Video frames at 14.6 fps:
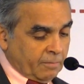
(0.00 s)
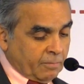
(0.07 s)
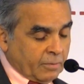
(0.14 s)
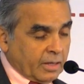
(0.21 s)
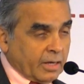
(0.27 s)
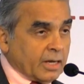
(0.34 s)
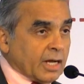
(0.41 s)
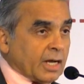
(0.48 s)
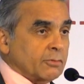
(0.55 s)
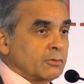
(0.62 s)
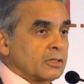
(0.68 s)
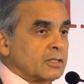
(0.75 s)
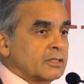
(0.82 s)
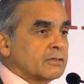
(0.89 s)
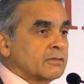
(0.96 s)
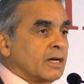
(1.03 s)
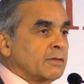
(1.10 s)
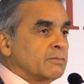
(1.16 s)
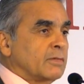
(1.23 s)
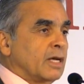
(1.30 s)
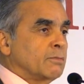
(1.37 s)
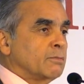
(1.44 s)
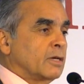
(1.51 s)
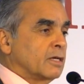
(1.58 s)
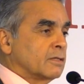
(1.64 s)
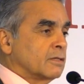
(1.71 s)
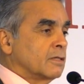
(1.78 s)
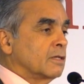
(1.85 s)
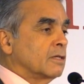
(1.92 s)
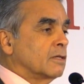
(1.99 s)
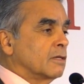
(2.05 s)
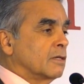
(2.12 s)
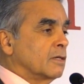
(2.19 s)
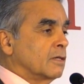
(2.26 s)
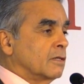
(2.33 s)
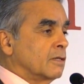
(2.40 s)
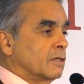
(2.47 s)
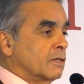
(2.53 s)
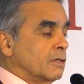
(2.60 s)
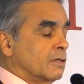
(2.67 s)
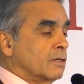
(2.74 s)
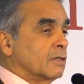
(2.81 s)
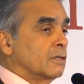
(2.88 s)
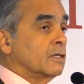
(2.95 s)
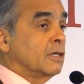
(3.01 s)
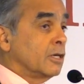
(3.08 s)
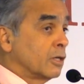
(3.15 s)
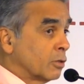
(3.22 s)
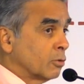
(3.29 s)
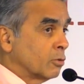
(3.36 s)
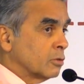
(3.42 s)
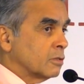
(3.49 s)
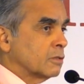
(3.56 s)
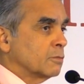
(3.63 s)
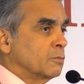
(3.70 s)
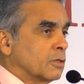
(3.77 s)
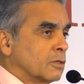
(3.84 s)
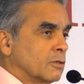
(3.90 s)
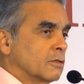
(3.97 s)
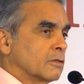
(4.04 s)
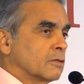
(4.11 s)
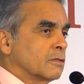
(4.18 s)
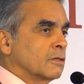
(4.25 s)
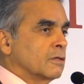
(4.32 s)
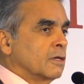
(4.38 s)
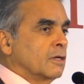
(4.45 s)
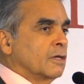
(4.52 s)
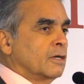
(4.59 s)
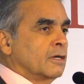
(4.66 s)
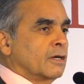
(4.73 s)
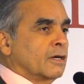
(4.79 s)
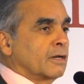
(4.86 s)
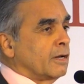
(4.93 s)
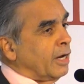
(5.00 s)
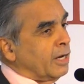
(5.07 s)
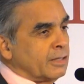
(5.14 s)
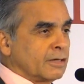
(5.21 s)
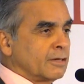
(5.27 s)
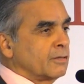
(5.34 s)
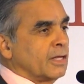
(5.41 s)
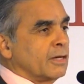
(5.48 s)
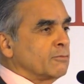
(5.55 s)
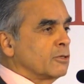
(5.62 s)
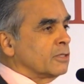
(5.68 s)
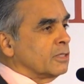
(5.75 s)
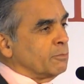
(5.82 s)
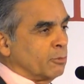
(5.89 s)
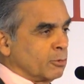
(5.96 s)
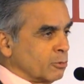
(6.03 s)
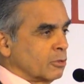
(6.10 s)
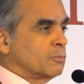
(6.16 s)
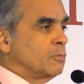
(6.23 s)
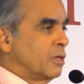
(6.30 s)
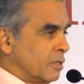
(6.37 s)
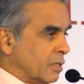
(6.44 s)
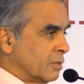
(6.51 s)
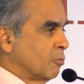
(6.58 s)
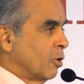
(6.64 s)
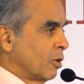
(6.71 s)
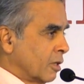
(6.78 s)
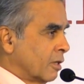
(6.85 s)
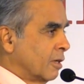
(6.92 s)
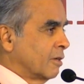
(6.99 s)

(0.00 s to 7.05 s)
And I would describe them as heroes because neither of them was supposed to speak this morning.